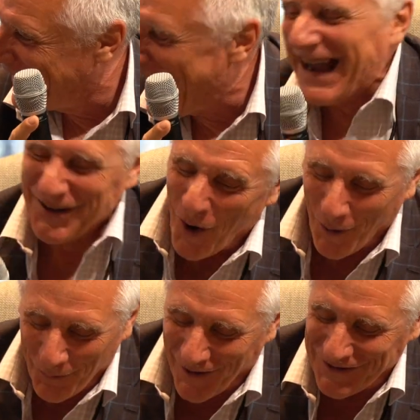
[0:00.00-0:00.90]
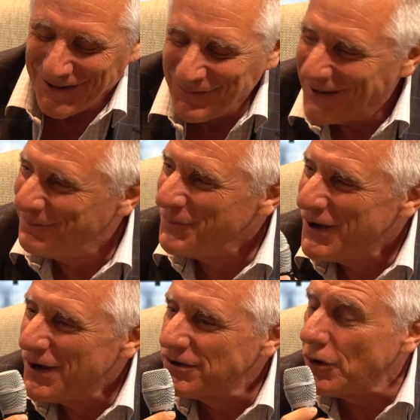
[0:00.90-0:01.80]
I know it wasn't.
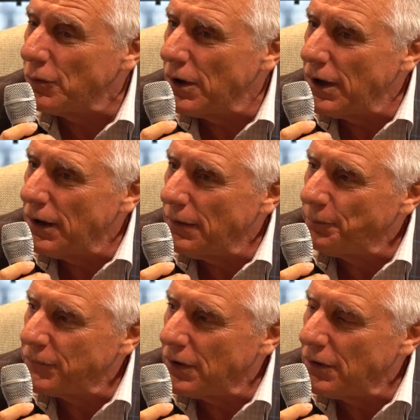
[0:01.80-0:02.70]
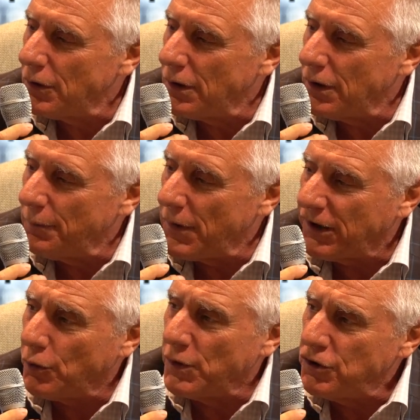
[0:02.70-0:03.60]
So,
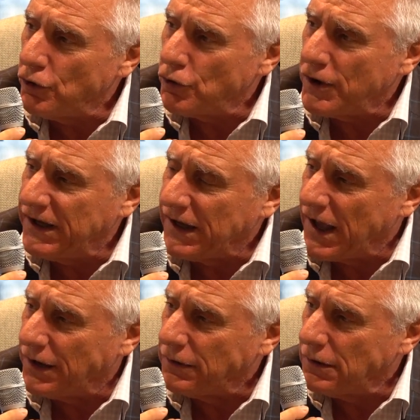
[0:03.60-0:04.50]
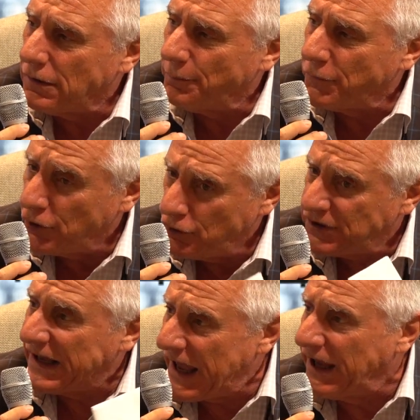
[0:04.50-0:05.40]
Michael, when you're looking at
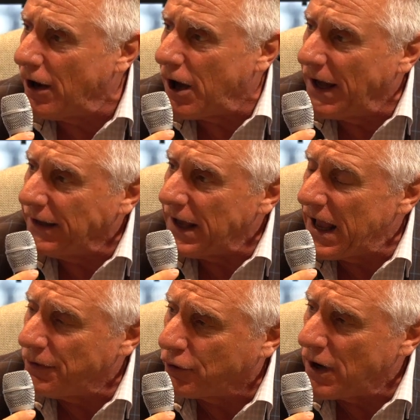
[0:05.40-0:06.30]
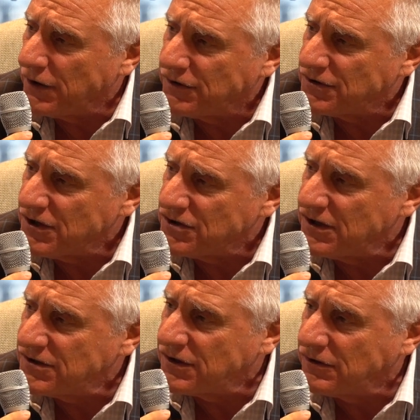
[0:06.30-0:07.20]
using AI and the credit
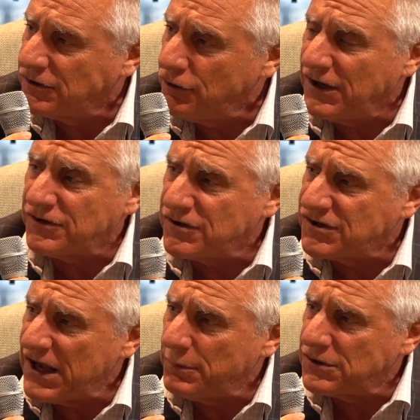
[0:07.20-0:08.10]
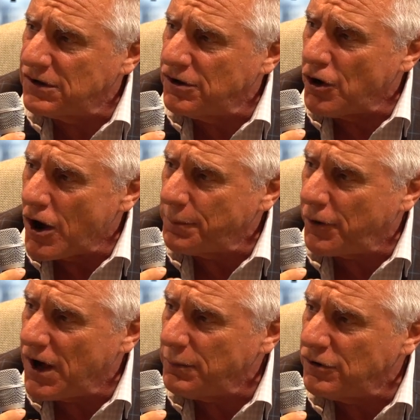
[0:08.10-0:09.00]
decision, do you think it's the same as in the
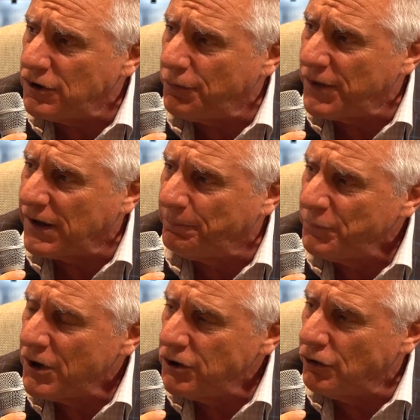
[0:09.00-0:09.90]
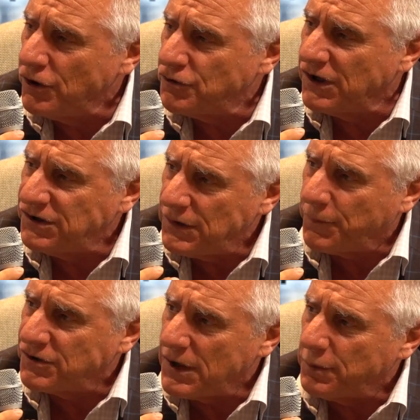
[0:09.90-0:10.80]
non-prime, or do you think you're using a
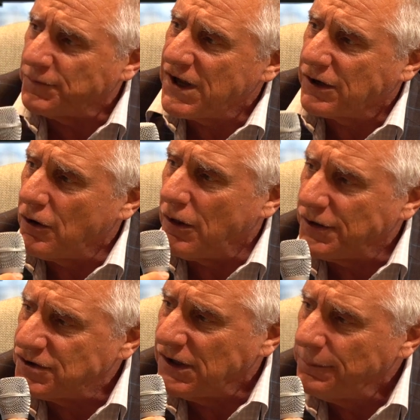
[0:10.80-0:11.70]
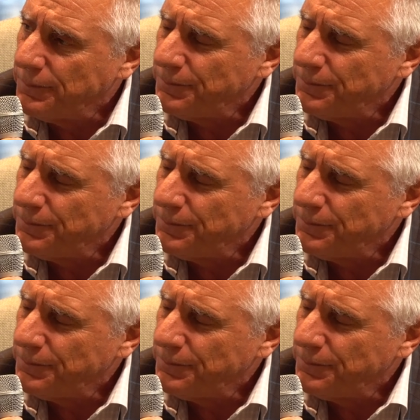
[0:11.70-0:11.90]
different type of technology?